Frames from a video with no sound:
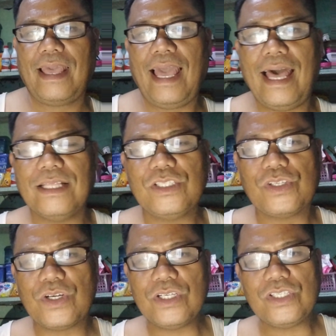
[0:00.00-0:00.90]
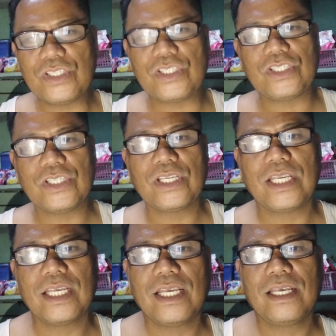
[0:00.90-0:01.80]
answers.
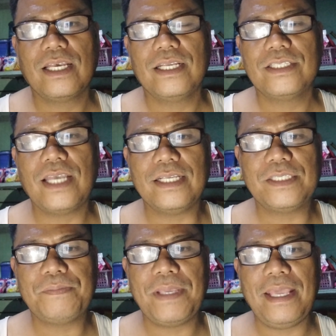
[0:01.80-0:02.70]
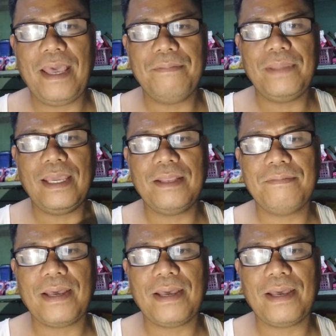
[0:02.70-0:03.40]
Just PM me in